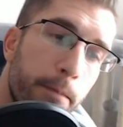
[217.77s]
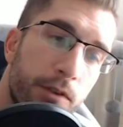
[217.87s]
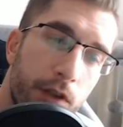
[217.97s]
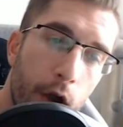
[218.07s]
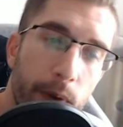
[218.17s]

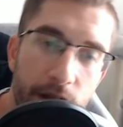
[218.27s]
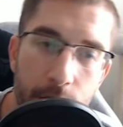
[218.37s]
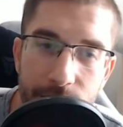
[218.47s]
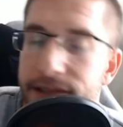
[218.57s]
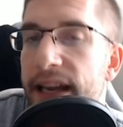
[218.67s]
so we
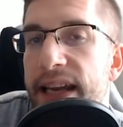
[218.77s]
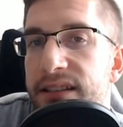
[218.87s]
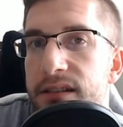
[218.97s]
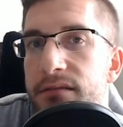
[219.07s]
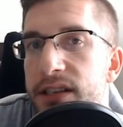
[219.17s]
do a
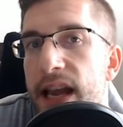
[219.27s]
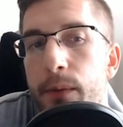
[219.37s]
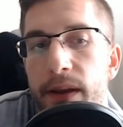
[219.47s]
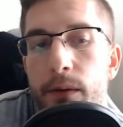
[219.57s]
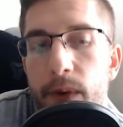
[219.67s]
season. Say
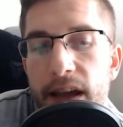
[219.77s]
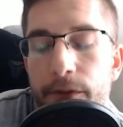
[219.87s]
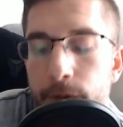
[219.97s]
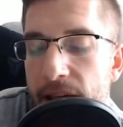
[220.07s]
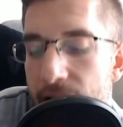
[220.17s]

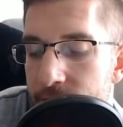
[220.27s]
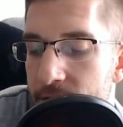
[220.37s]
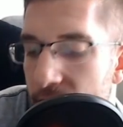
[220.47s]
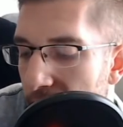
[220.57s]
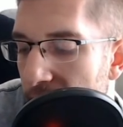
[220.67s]
if we have
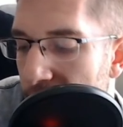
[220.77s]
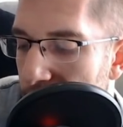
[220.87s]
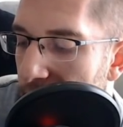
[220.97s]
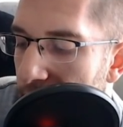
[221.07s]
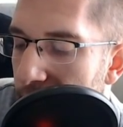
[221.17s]

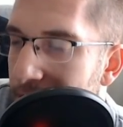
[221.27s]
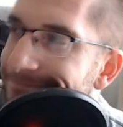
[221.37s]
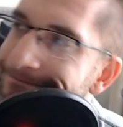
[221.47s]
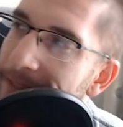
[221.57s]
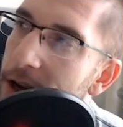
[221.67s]

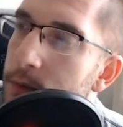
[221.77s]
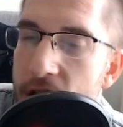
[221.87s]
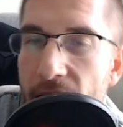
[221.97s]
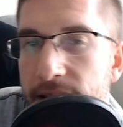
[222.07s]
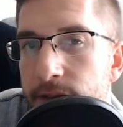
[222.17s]
an
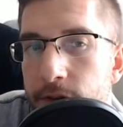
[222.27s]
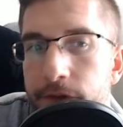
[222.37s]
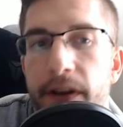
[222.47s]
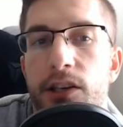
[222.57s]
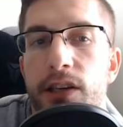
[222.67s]
objective of
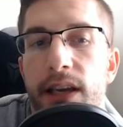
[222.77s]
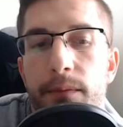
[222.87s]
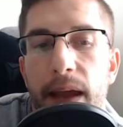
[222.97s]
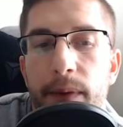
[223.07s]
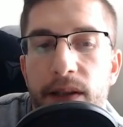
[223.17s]
finishing
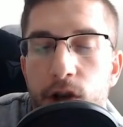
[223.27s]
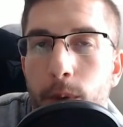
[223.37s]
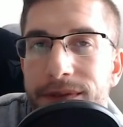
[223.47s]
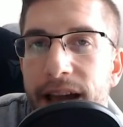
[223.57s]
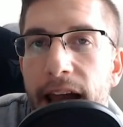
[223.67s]
maybe
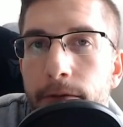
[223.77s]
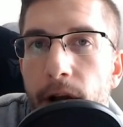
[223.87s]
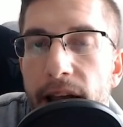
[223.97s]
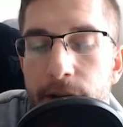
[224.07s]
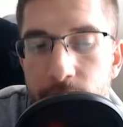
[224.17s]
top 10,
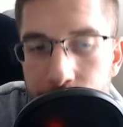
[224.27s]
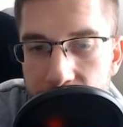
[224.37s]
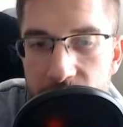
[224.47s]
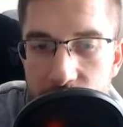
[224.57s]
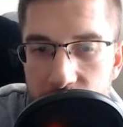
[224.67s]
right? If we
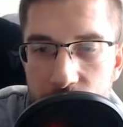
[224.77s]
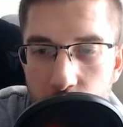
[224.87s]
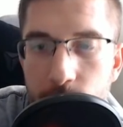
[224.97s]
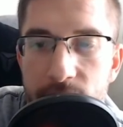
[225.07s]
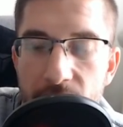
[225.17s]
finish in the
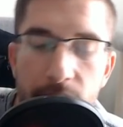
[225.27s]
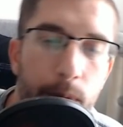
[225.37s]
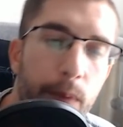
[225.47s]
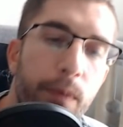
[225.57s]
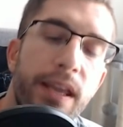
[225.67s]
top 10,
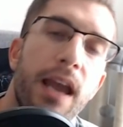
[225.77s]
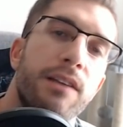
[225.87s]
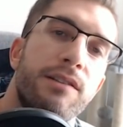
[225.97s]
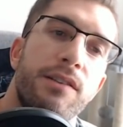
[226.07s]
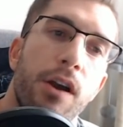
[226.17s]
then we get
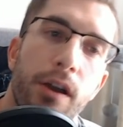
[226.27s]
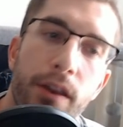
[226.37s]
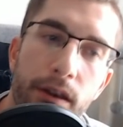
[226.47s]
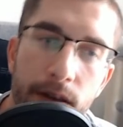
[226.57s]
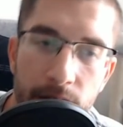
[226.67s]
a
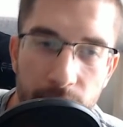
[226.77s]
certain